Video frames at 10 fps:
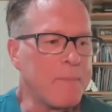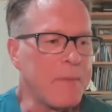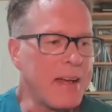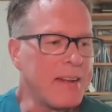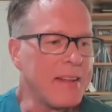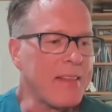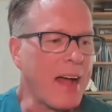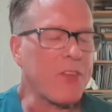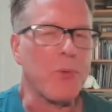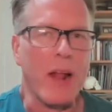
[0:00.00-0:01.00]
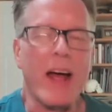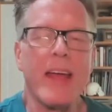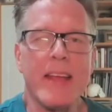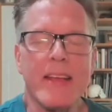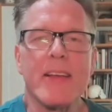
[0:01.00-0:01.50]
And that's what
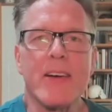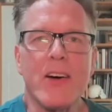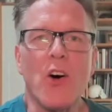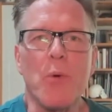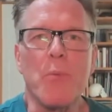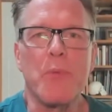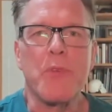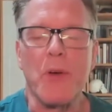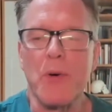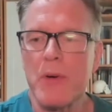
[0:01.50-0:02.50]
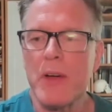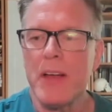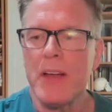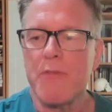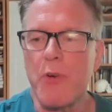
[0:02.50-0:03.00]
I hope. So
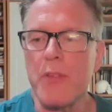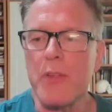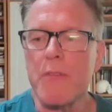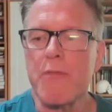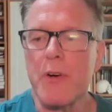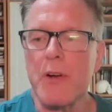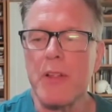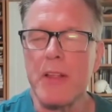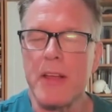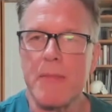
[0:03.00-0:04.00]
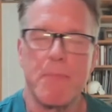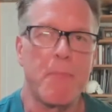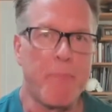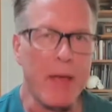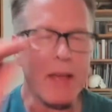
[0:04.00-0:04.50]
for the
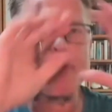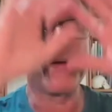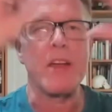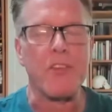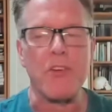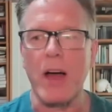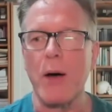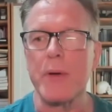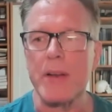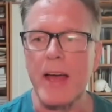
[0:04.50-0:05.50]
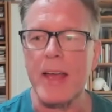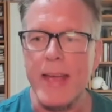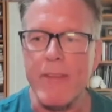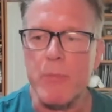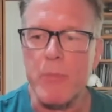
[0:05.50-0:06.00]
big picture, I would like
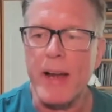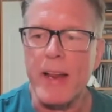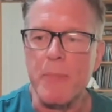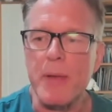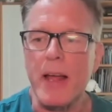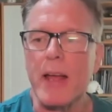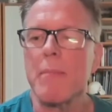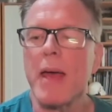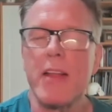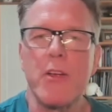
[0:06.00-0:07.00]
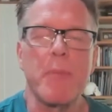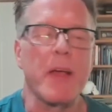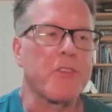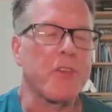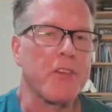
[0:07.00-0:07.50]
everybody to be like, man, your
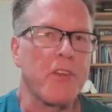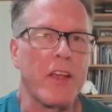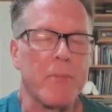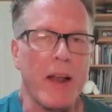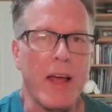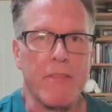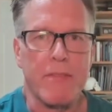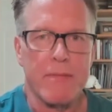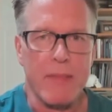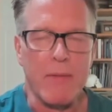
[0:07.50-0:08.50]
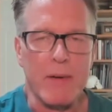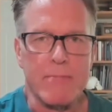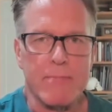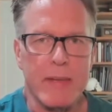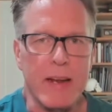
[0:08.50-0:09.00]
big six changed my life. That one.
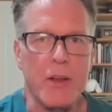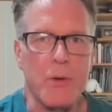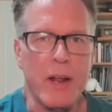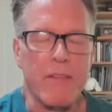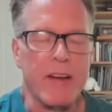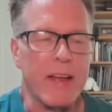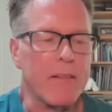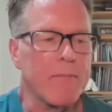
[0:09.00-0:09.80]
And I do it every day.